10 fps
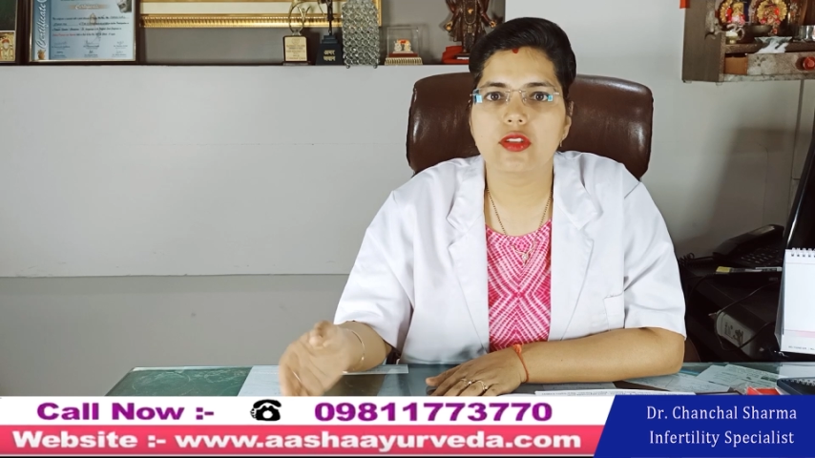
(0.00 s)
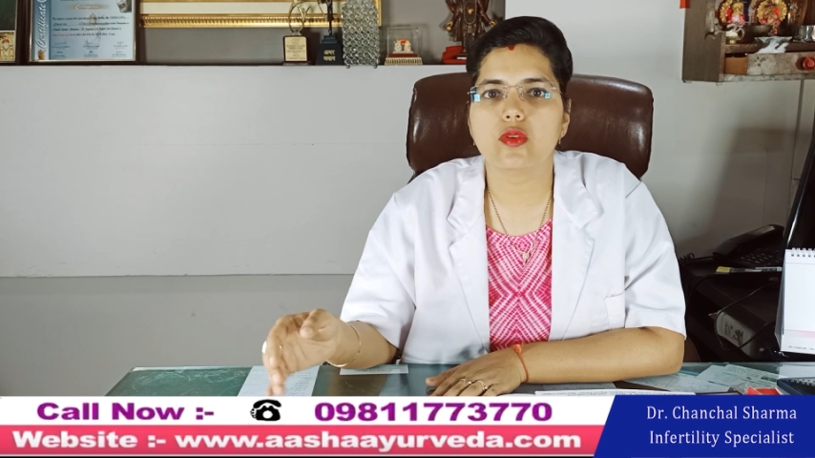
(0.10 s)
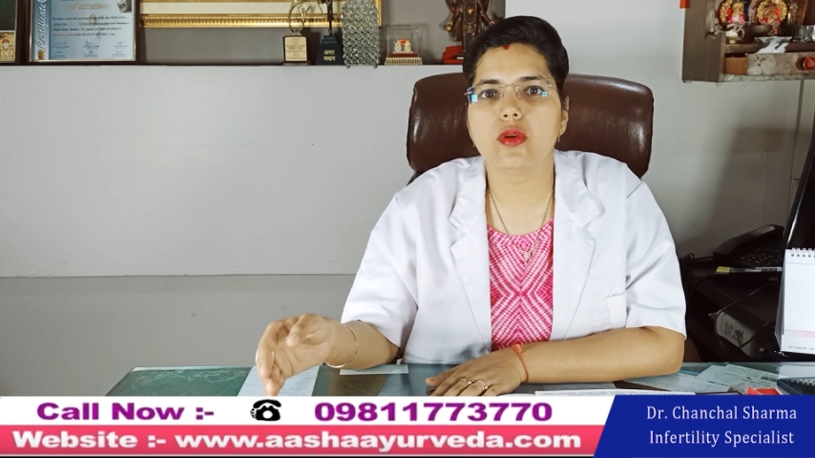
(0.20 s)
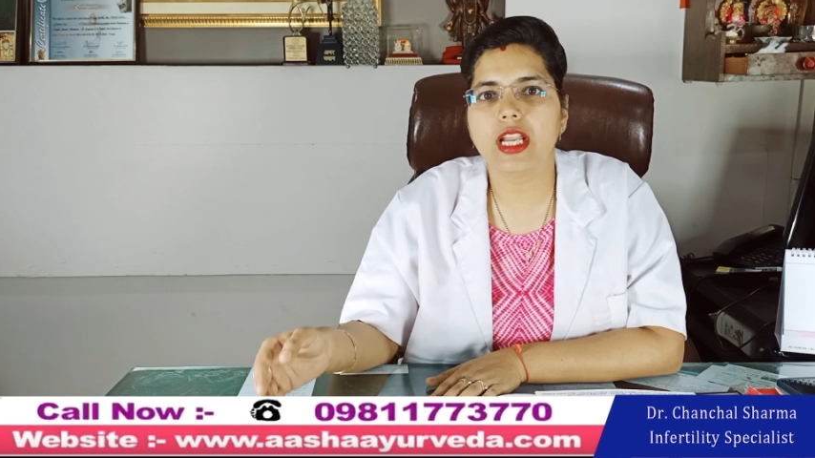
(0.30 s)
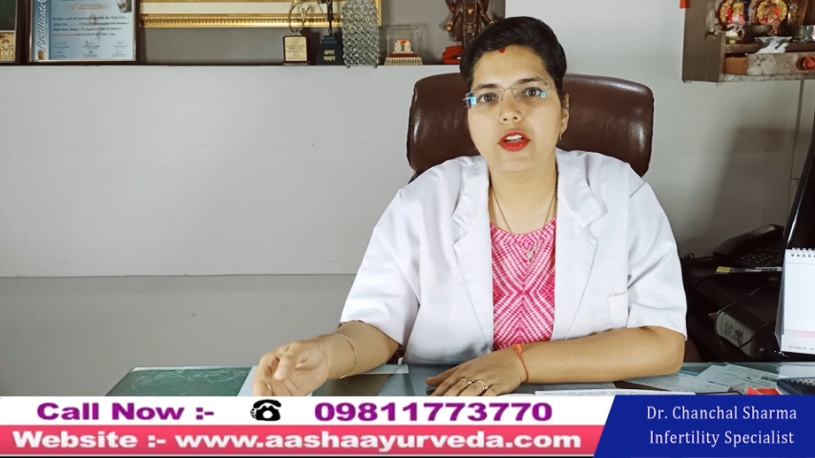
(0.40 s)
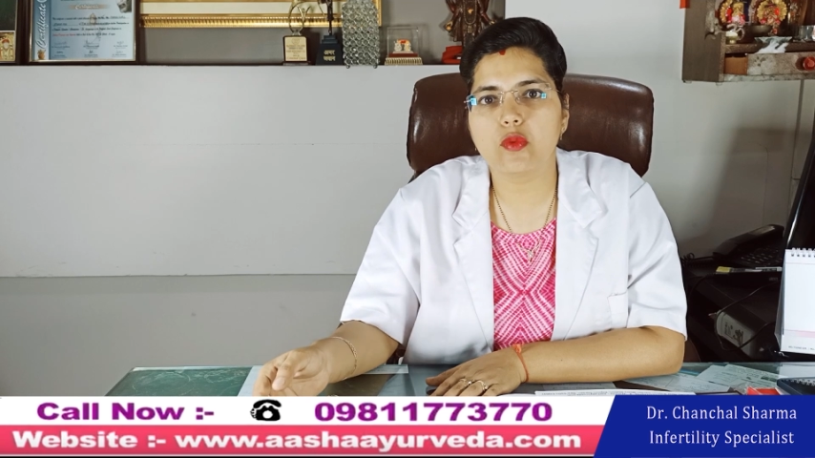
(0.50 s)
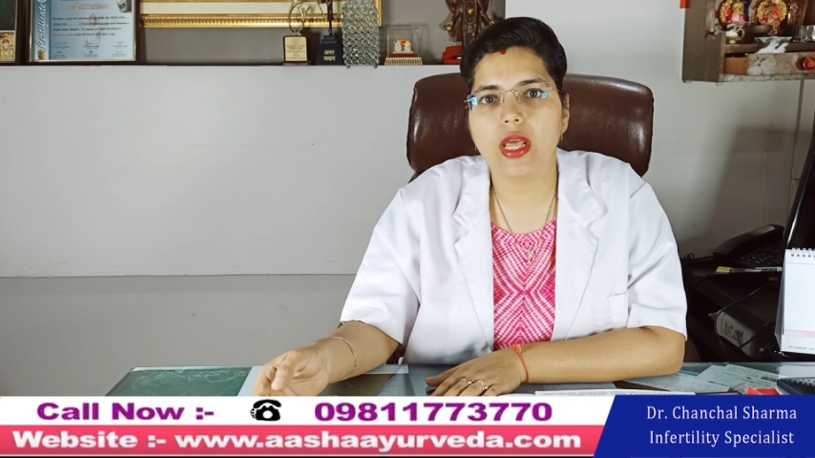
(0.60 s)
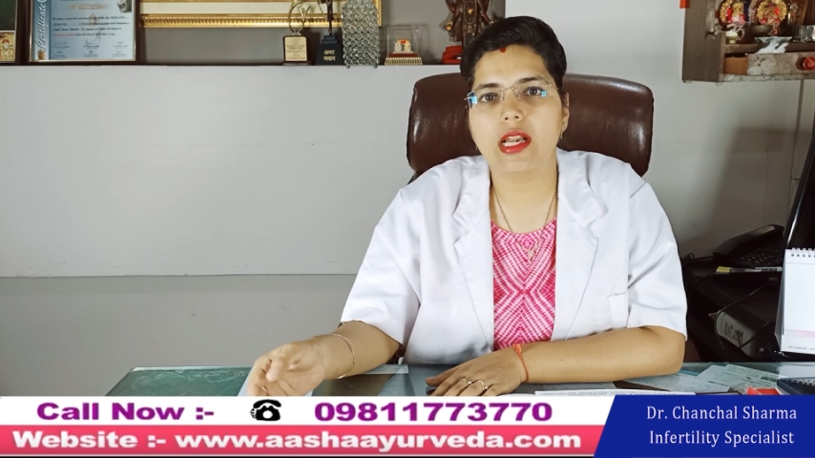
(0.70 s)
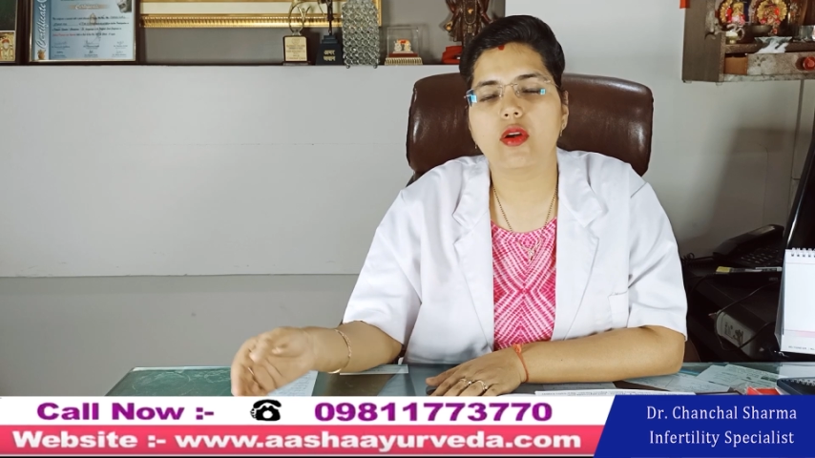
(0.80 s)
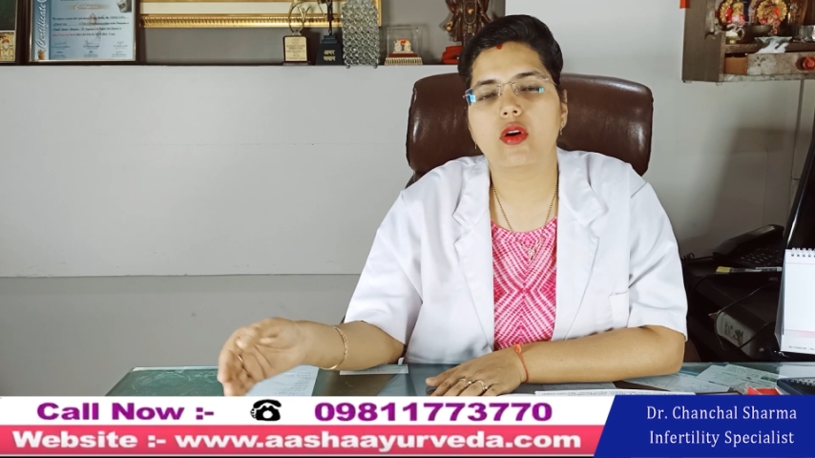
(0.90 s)
day 12
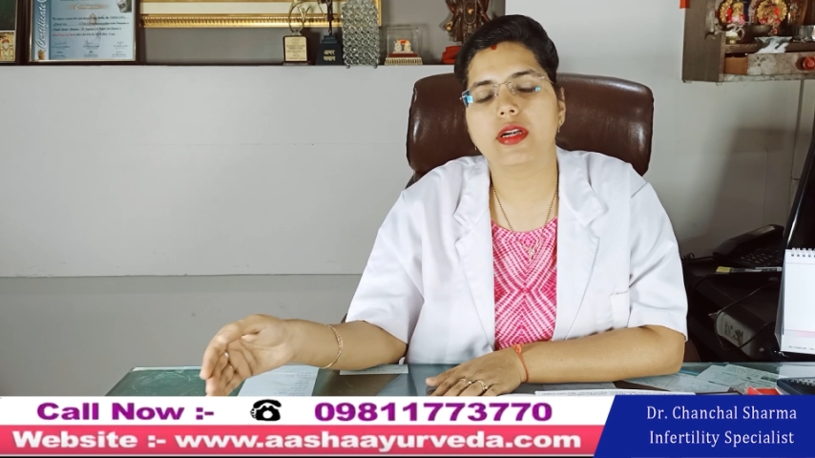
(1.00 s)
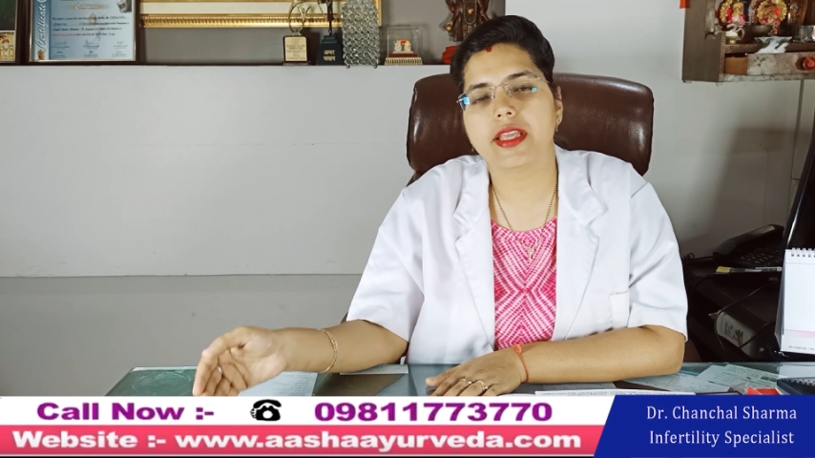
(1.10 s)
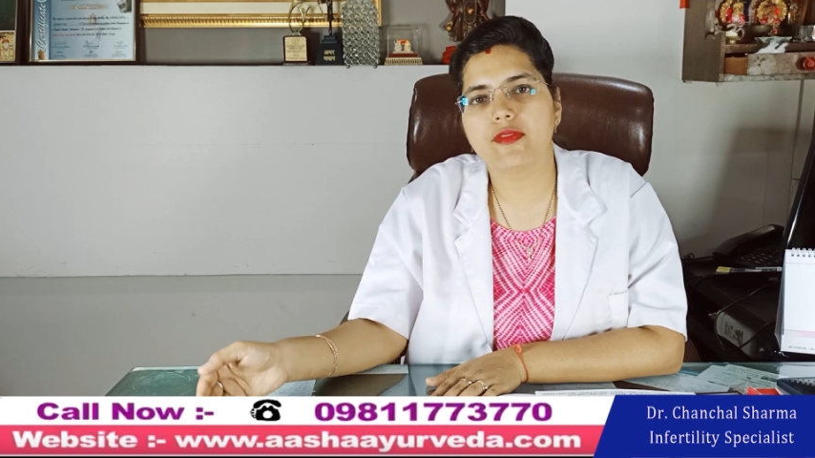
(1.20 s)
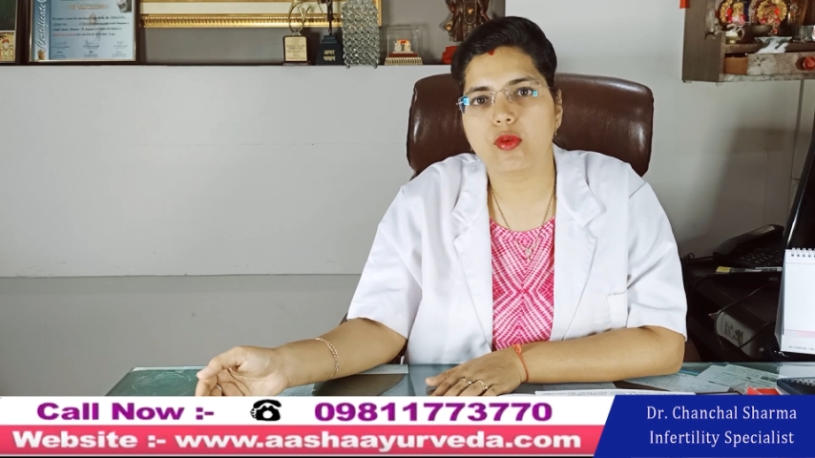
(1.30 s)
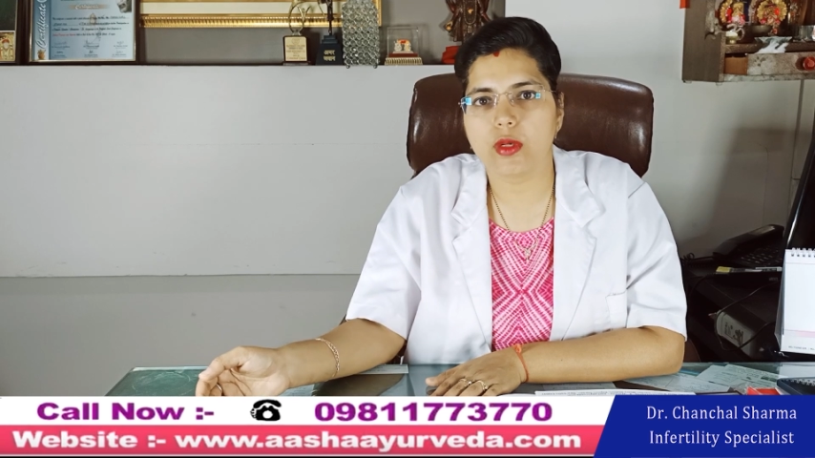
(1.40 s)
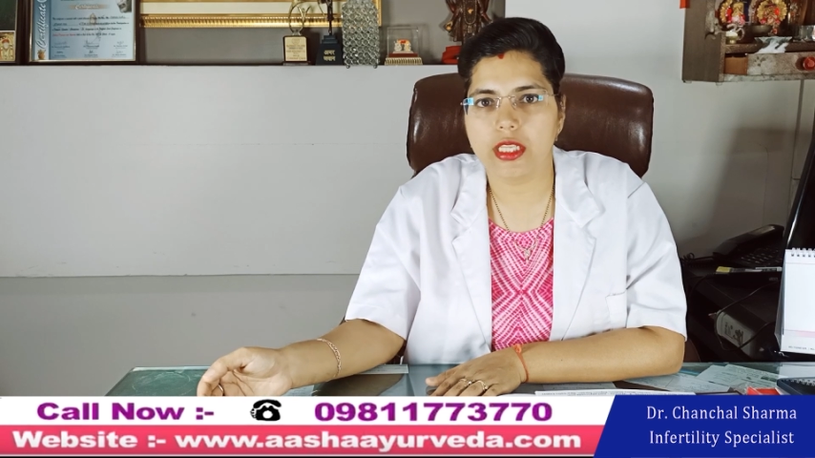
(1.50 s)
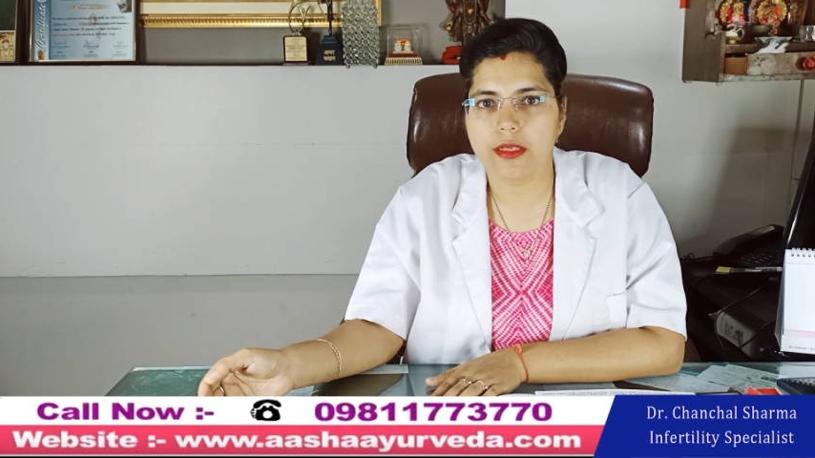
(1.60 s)
or day 14.